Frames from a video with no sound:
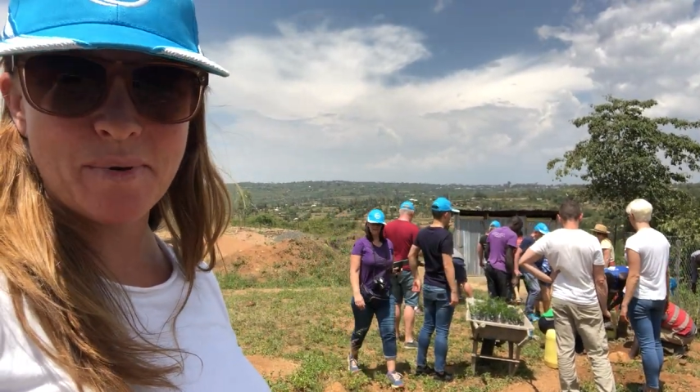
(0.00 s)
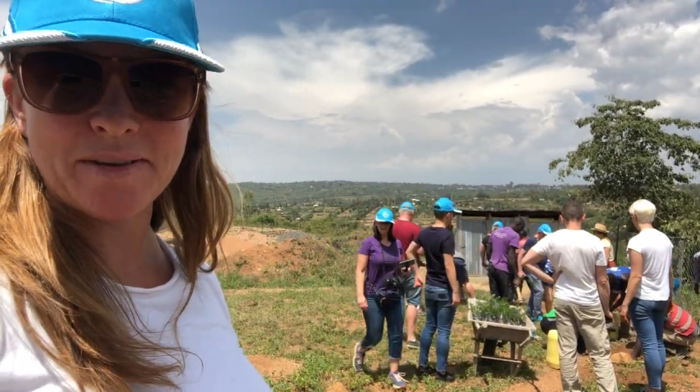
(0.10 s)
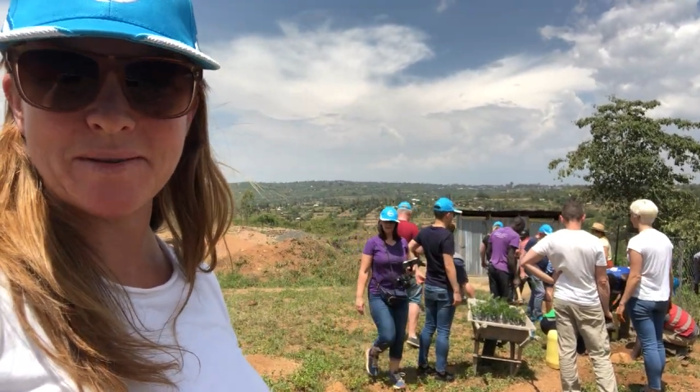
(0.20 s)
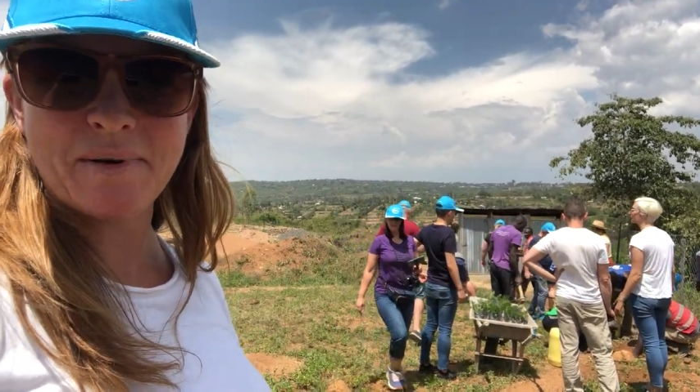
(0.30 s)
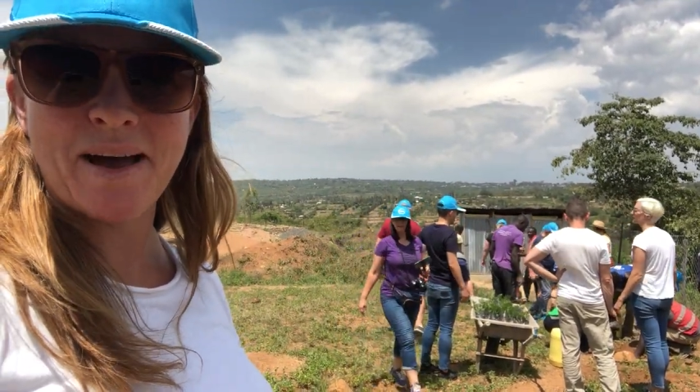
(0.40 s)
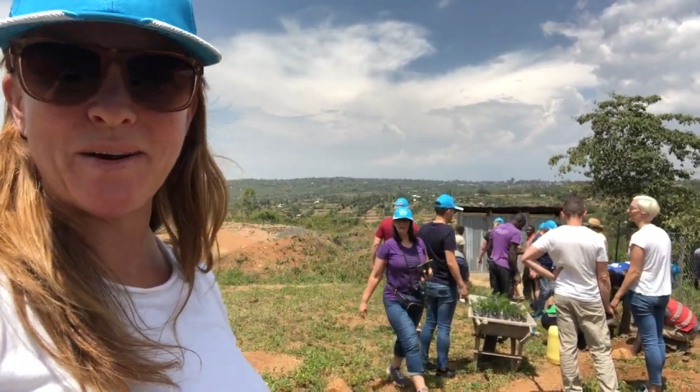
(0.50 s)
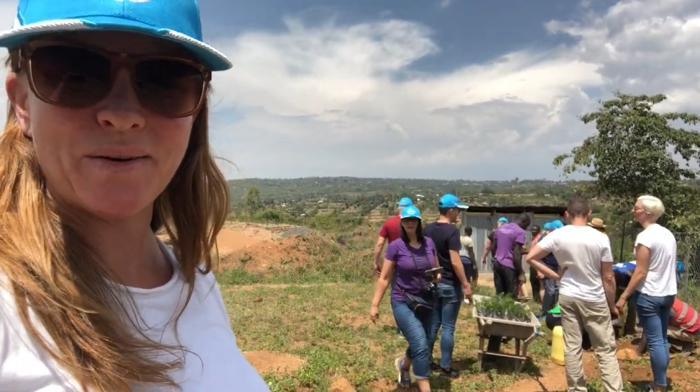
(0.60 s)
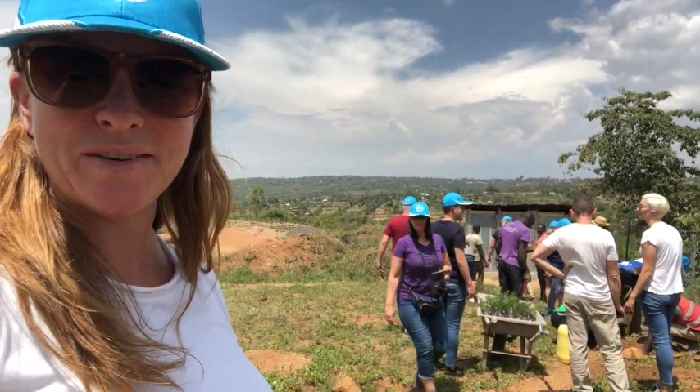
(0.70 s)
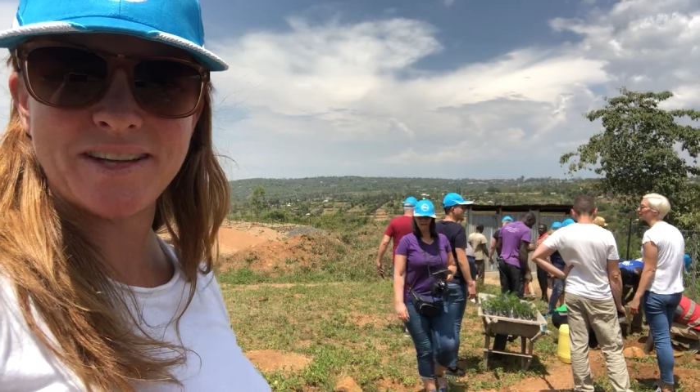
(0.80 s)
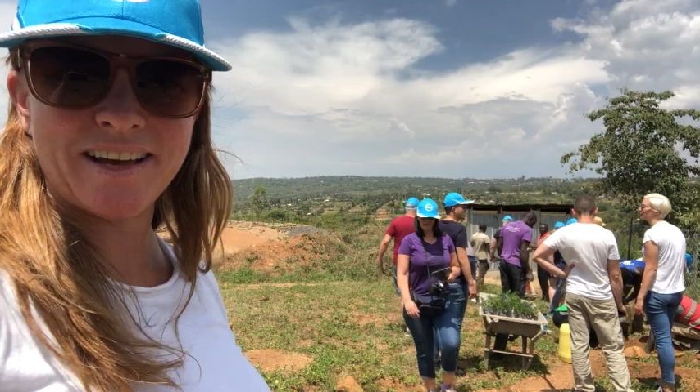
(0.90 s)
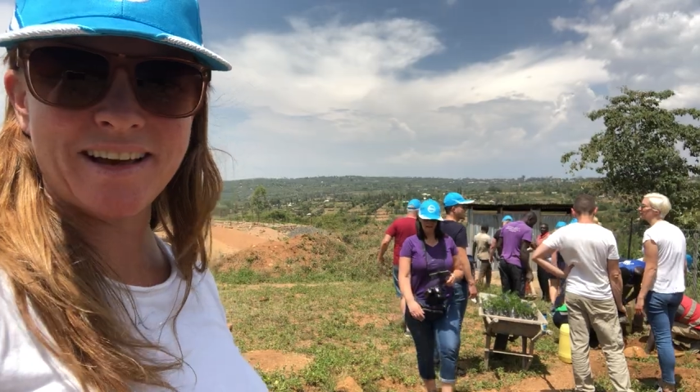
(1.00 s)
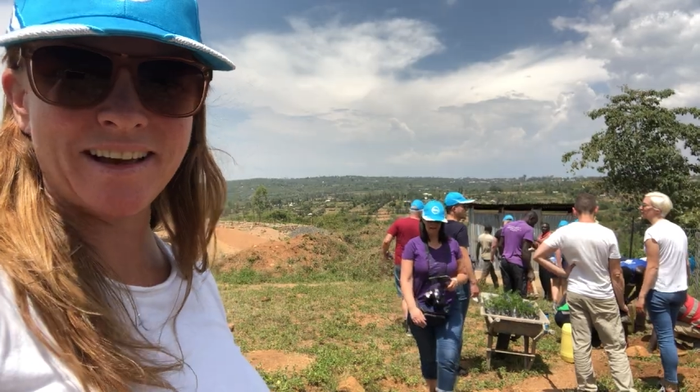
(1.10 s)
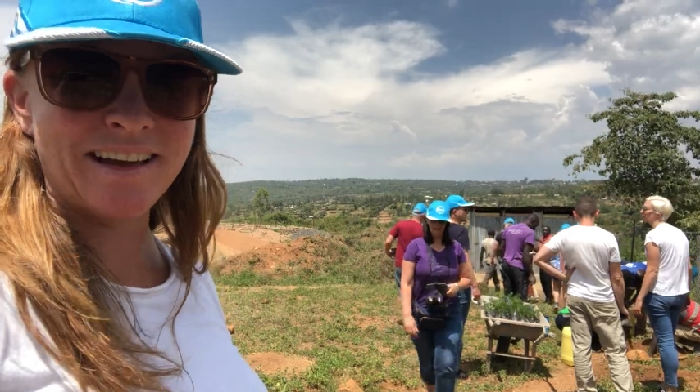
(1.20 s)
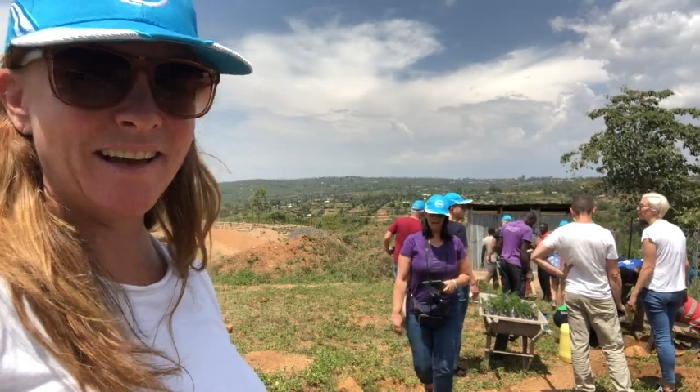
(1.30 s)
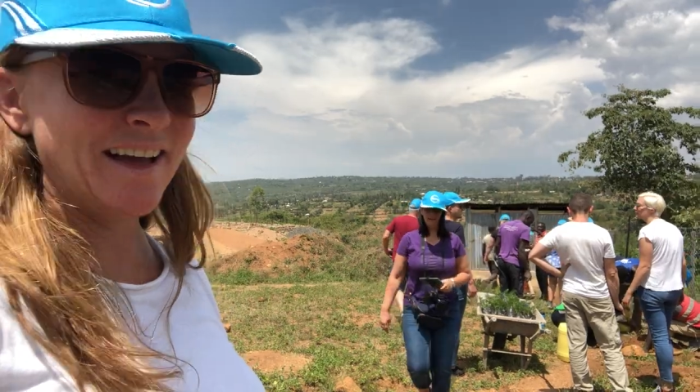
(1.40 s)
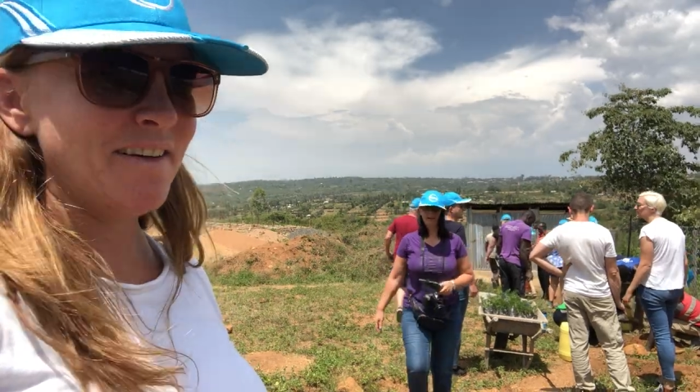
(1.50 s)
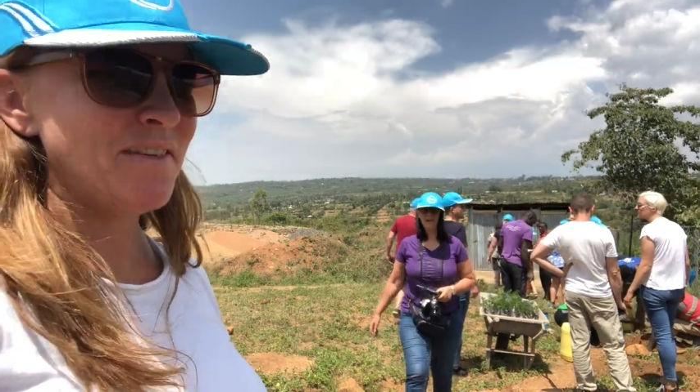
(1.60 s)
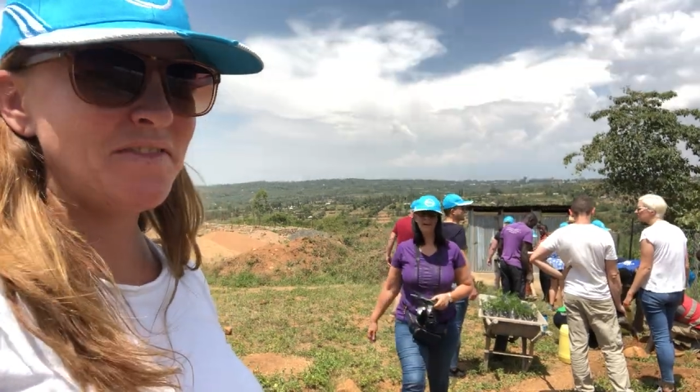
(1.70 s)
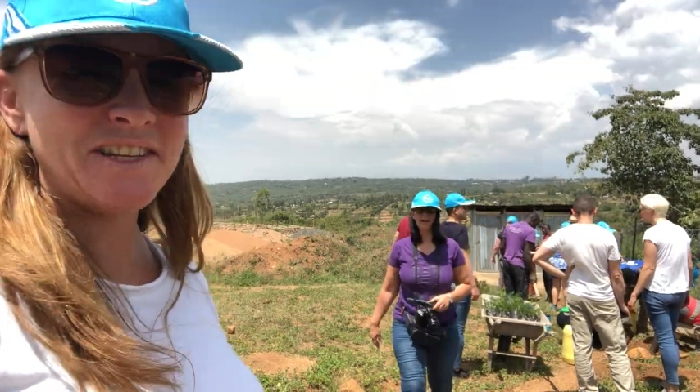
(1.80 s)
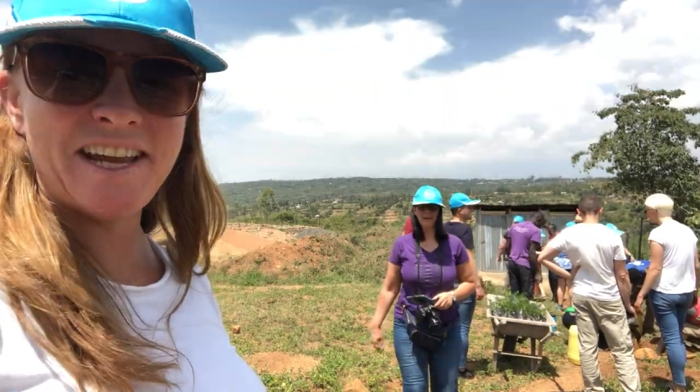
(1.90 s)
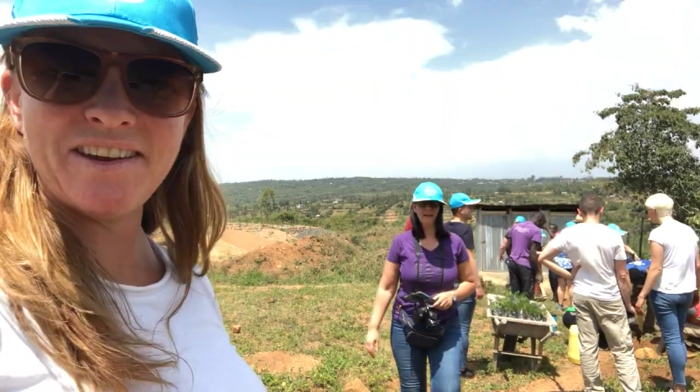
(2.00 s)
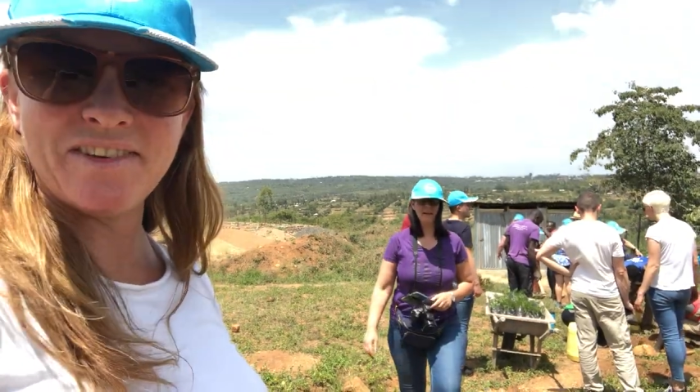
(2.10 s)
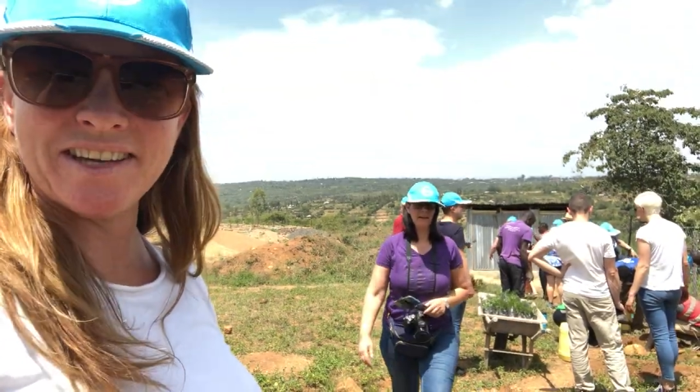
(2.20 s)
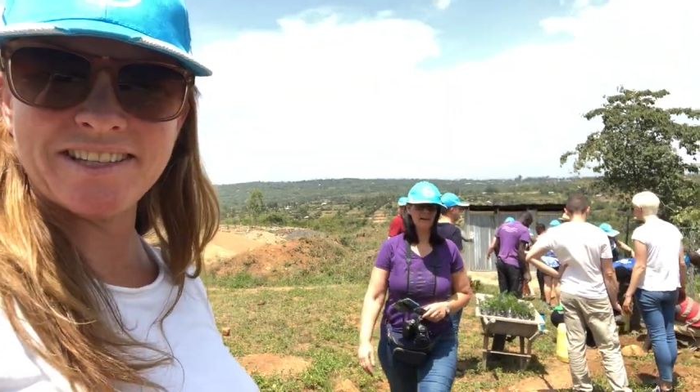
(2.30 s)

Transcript: There's about uh, 15 of